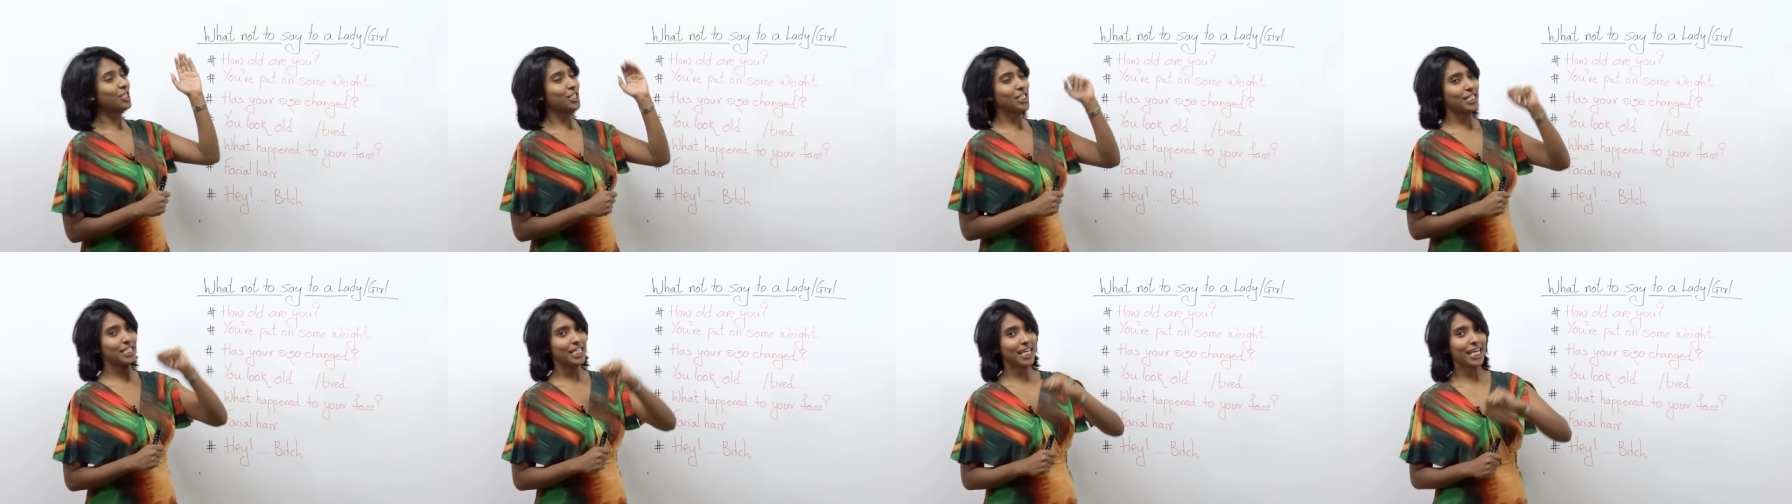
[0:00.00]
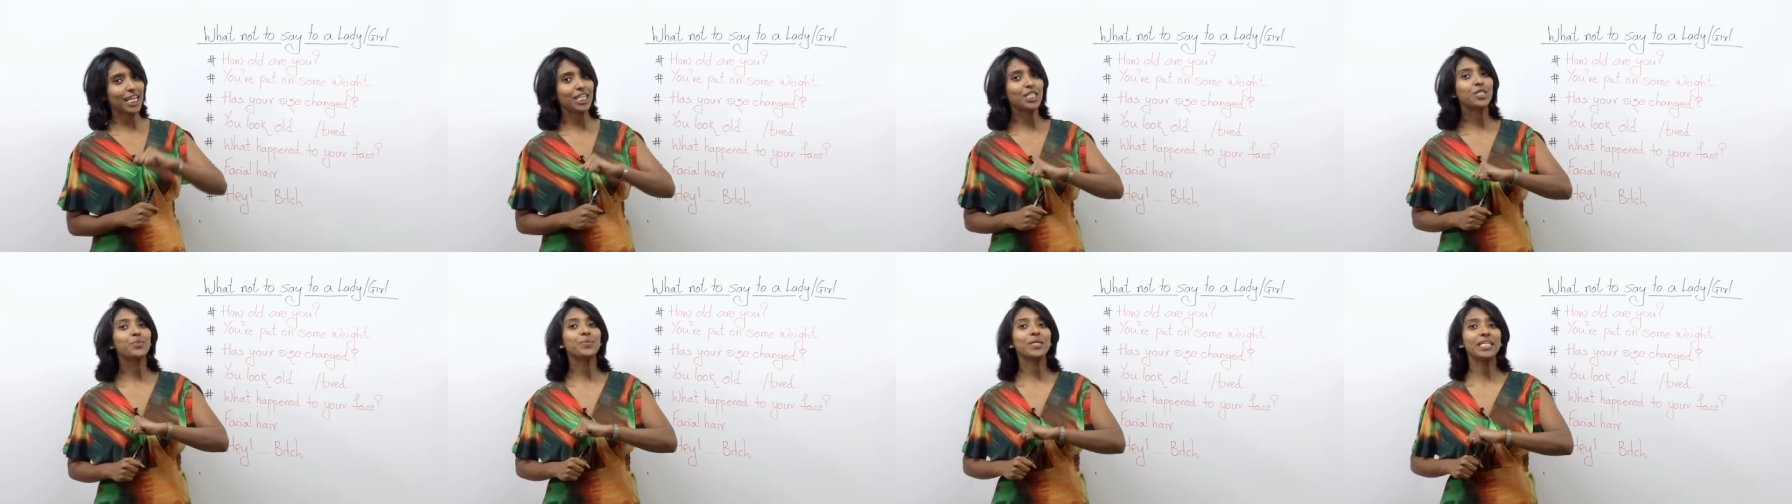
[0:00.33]
to
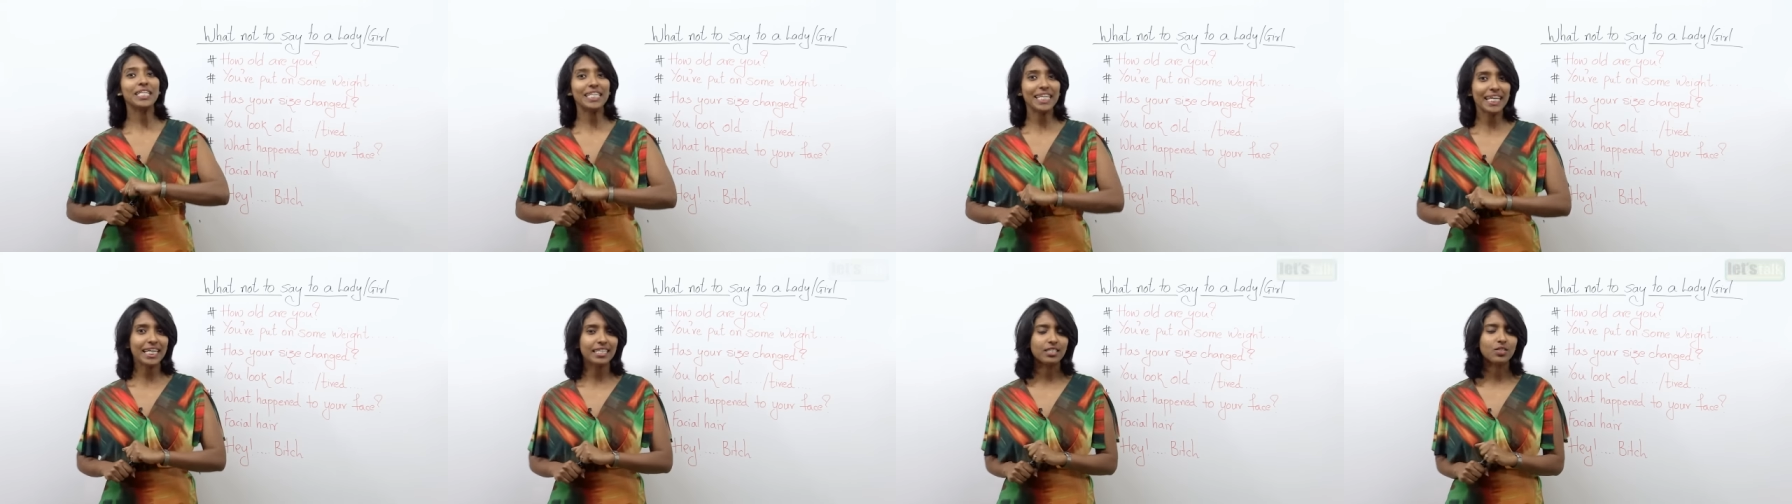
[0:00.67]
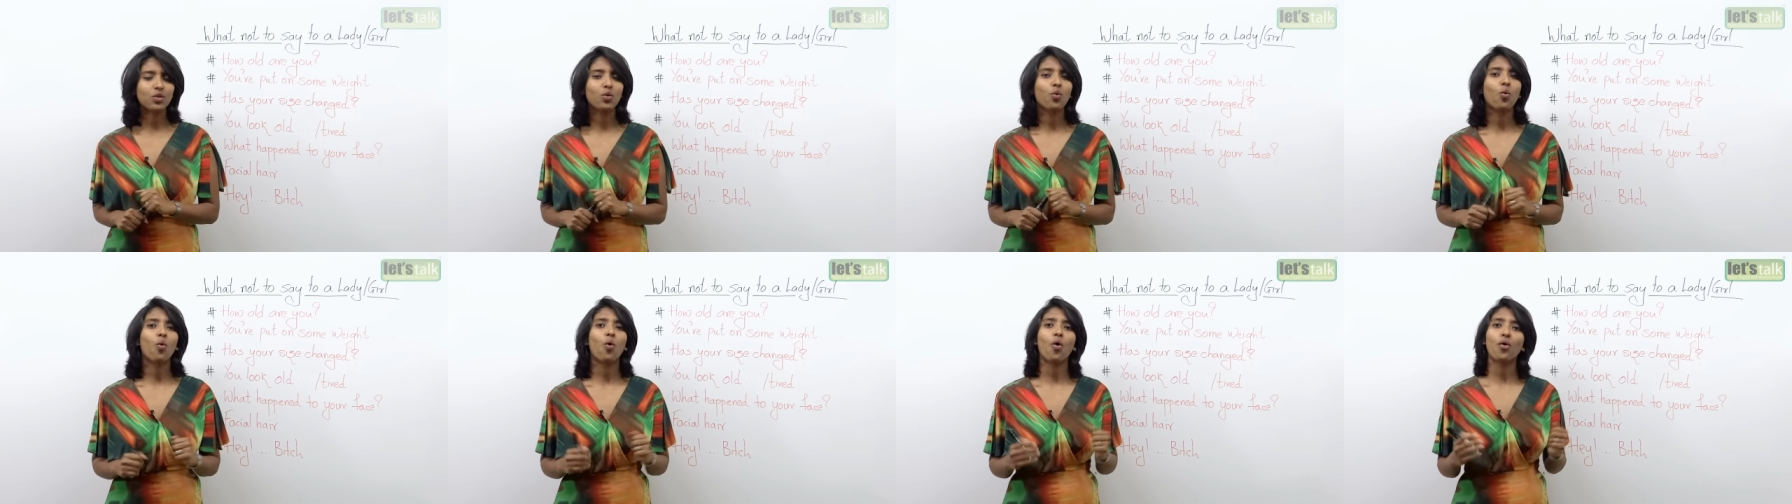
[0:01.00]
say to a
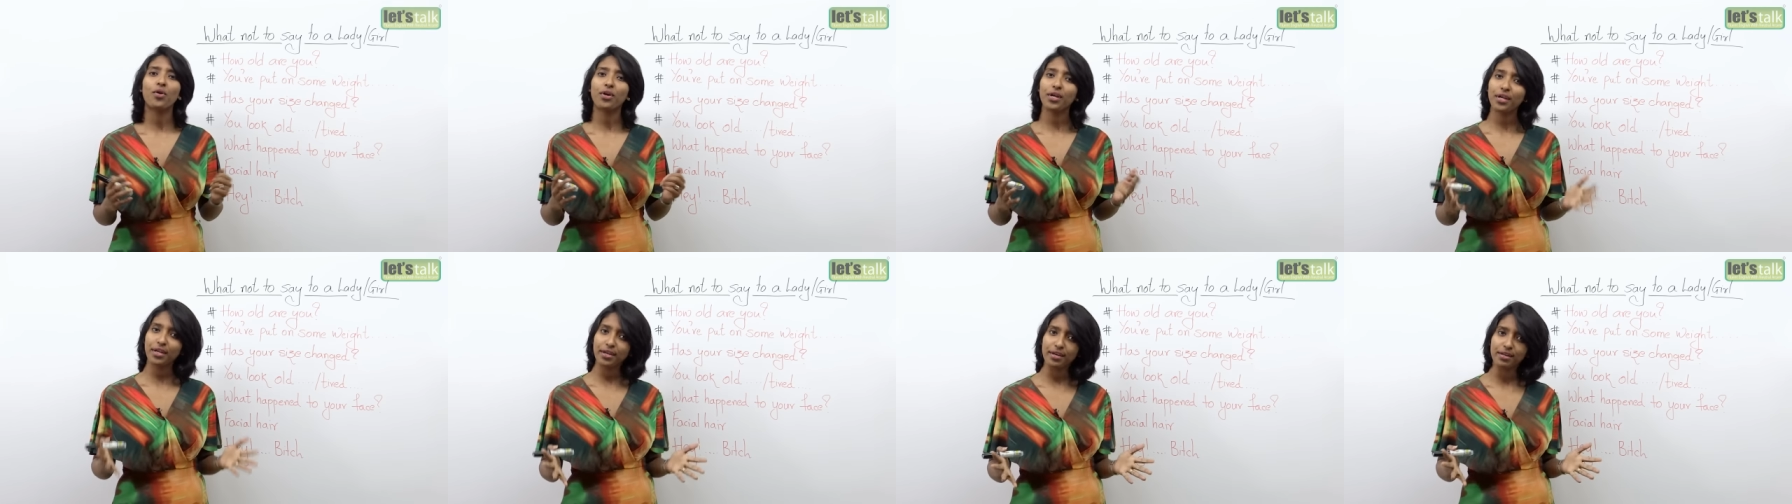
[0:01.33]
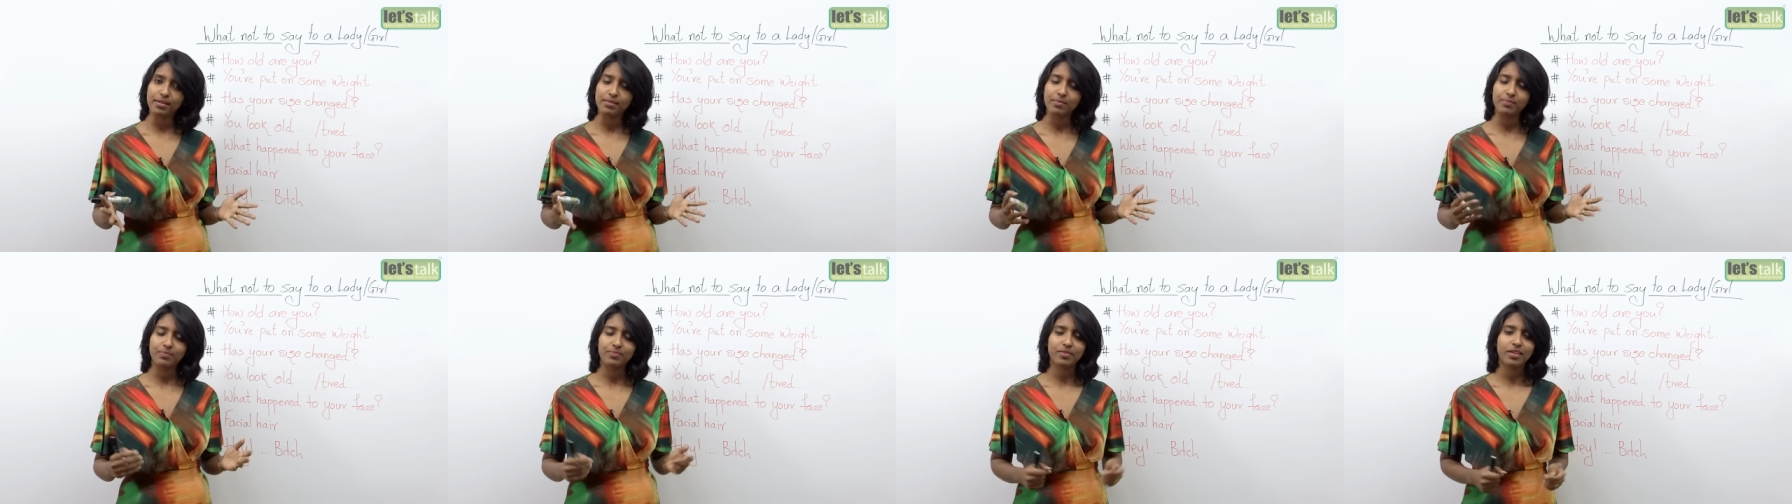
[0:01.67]
lady or a
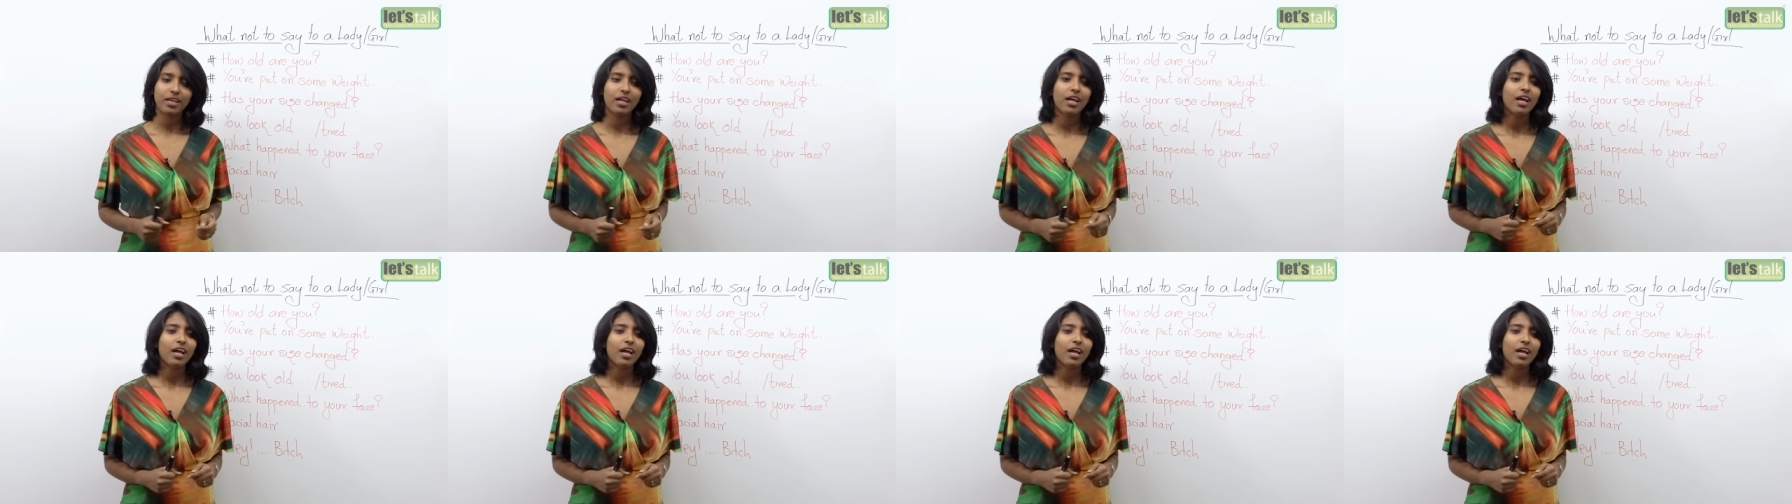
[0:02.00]
girl.